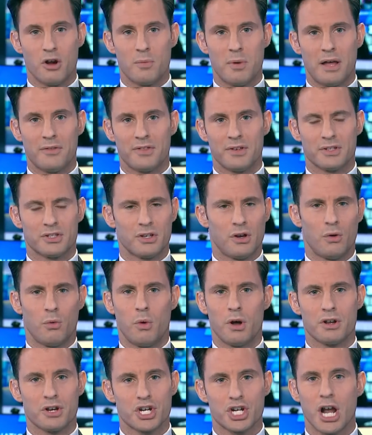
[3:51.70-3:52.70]
you would hear about this,
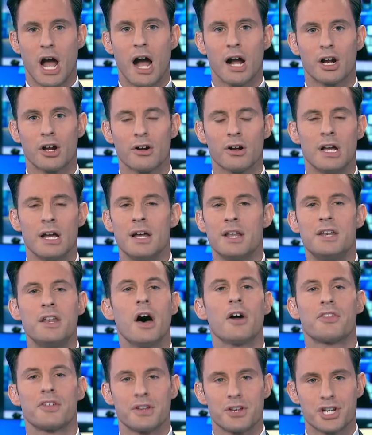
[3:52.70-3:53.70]
oh, what a shocker.
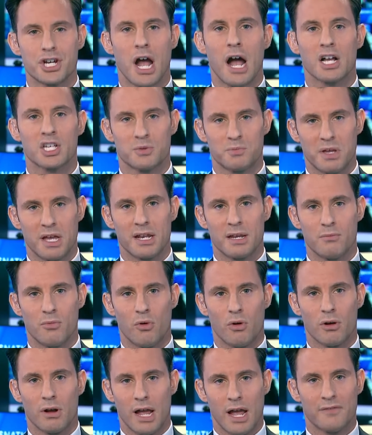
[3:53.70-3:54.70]
Nothing shocks me
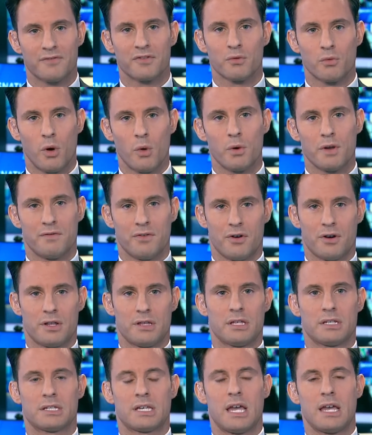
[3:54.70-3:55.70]
anymore after what we've
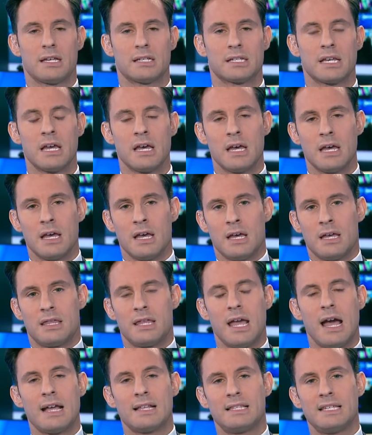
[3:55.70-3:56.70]
heard in this case.
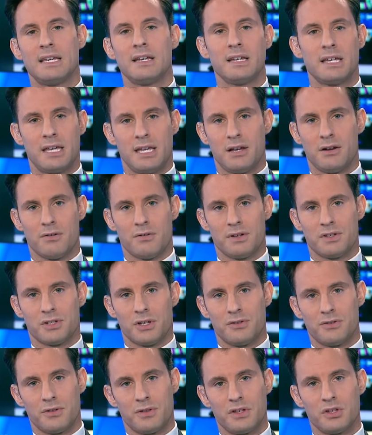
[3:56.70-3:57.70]
The idea here
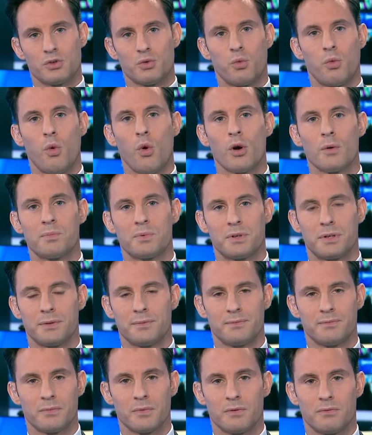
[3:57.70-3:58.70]
is under these
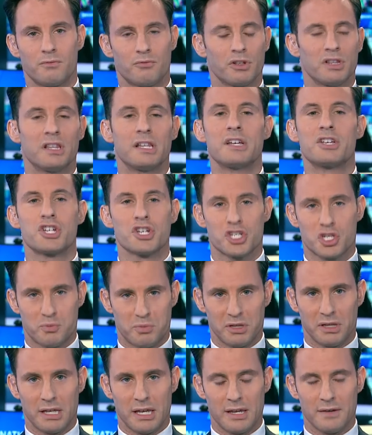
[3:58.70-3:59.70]
warped
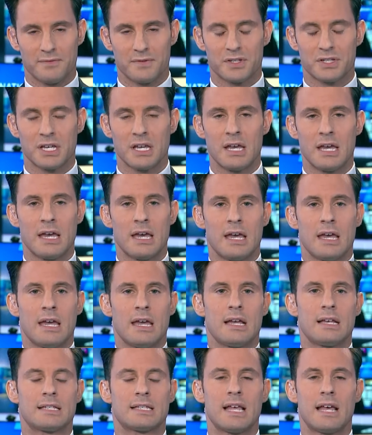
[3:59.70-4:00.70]
religious beliefs
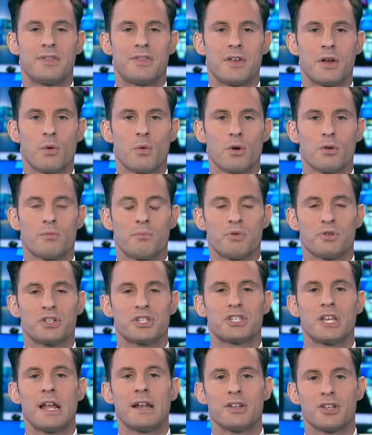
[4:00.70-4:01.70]
is that there were
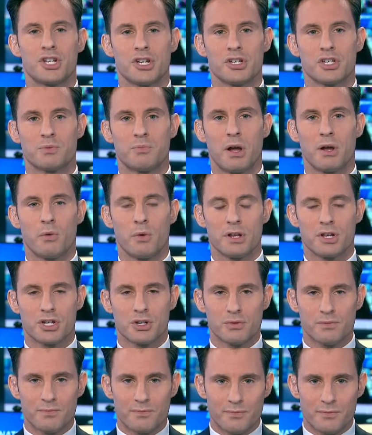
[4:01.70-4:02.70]
percentages by
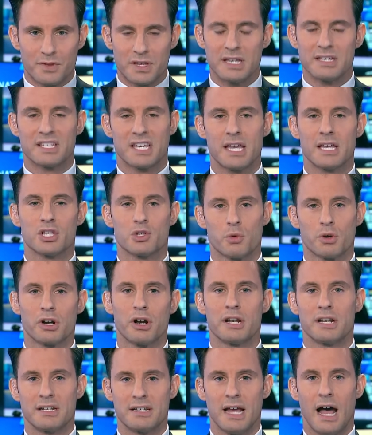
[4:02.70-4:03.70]
which these
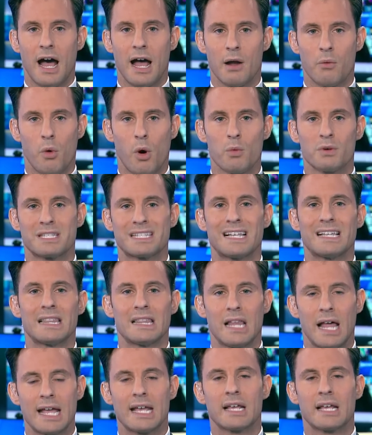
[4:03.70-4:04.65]
kids were going to die. What was the